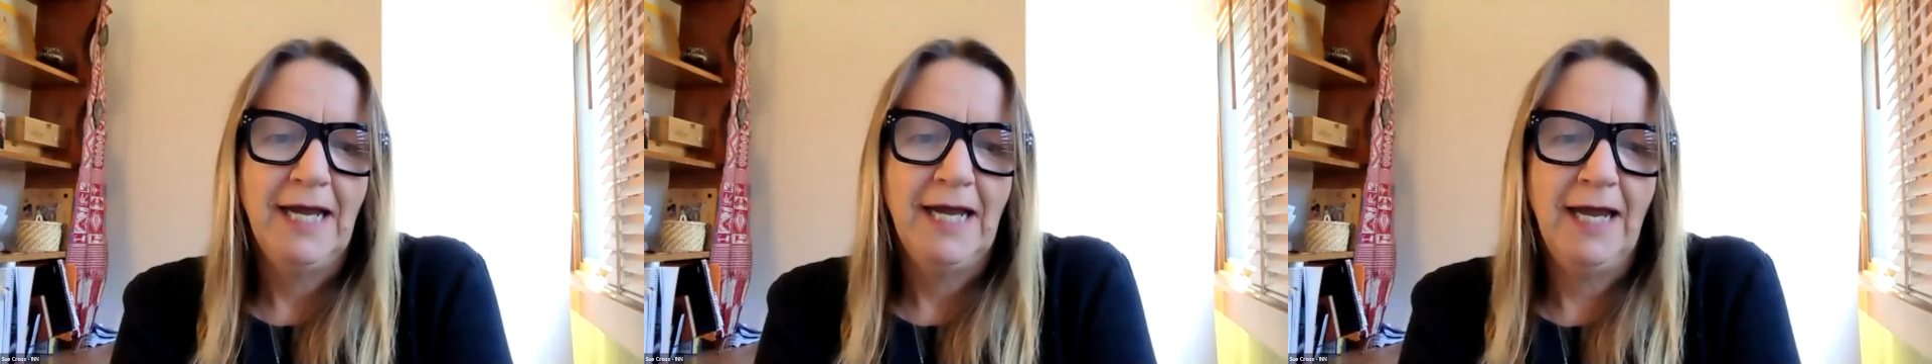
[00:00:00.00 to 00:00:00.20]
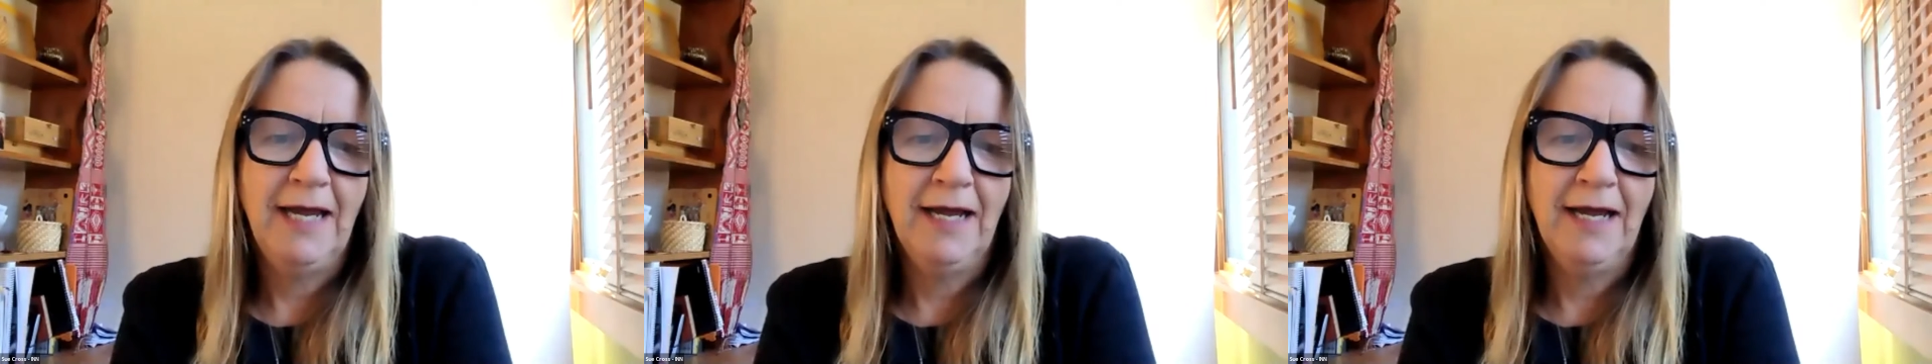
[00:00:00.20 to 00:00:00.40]

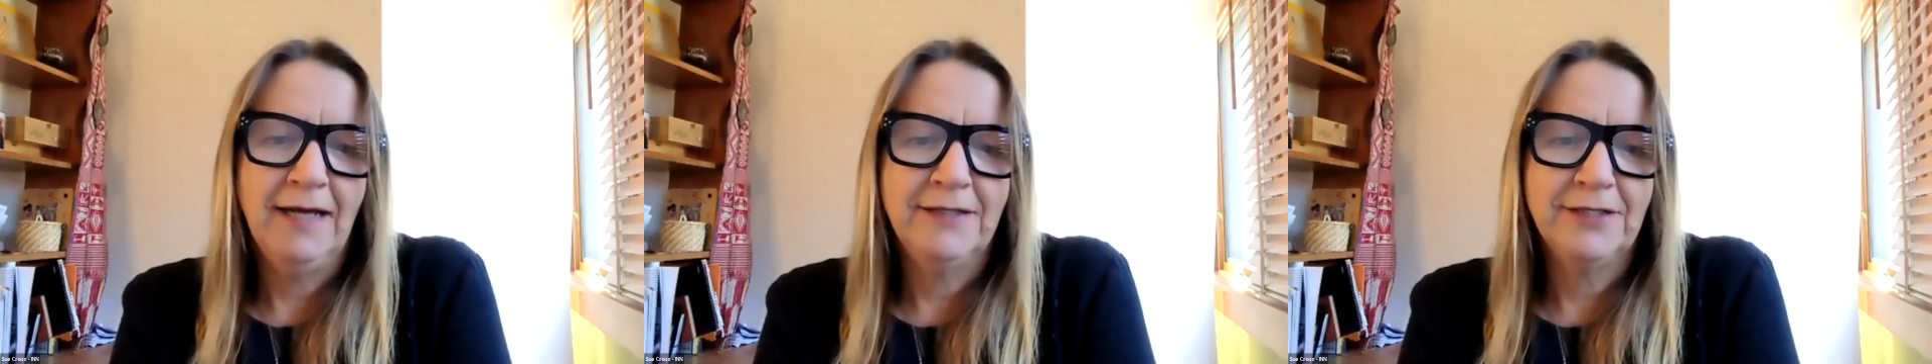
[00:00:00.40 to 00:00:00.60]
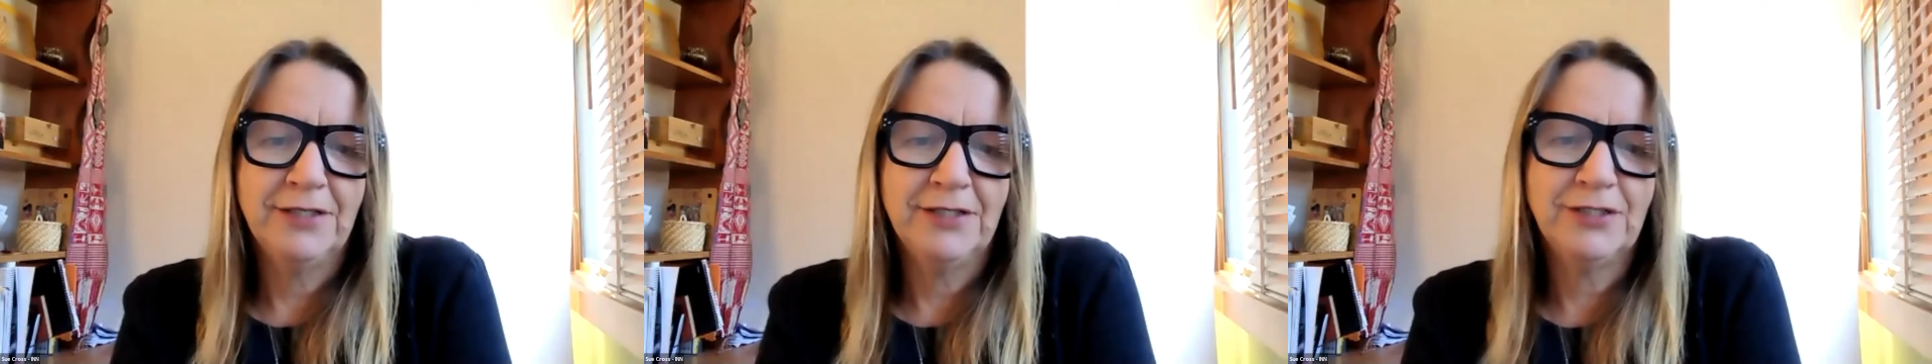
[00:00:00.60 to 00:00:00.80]

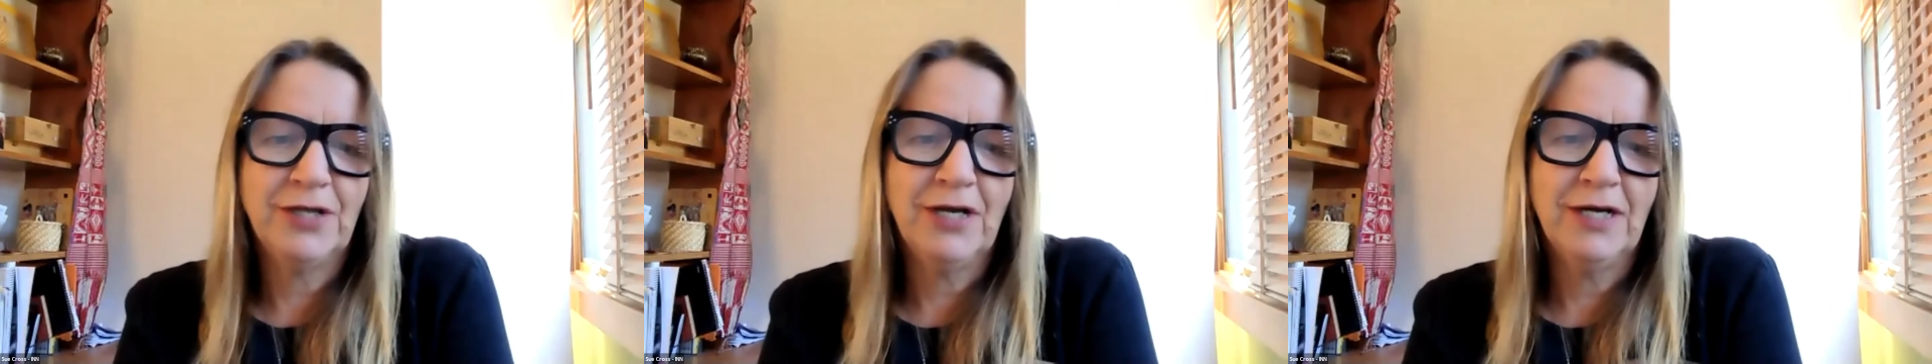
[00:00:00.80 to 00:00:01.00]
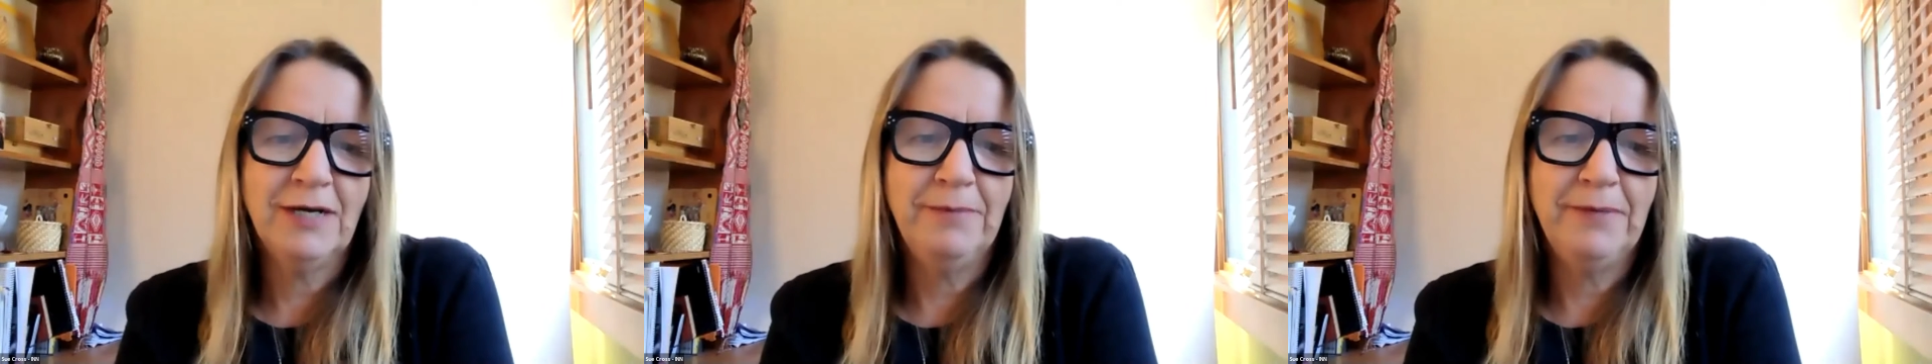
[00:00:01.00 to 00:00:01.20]
and
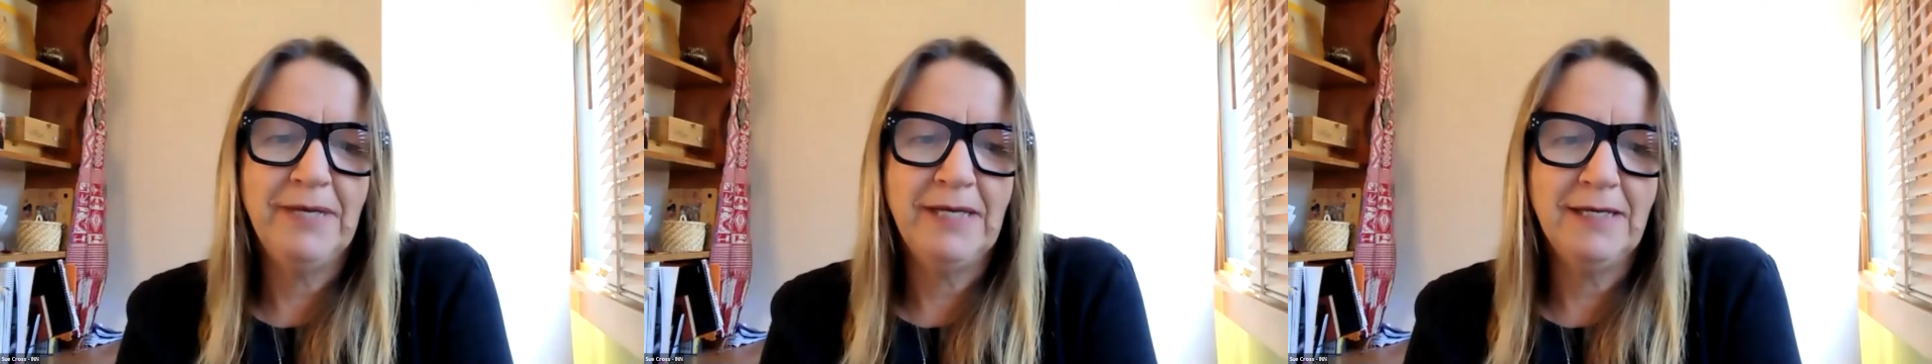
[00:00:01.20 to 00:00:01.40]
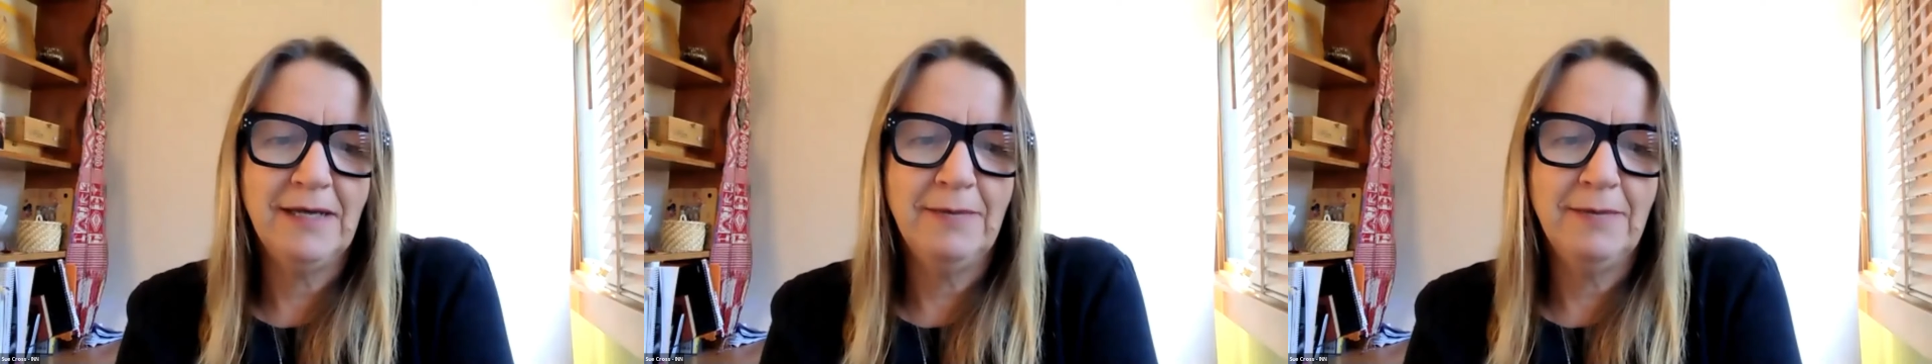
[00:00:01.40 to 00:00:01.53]
talk a bit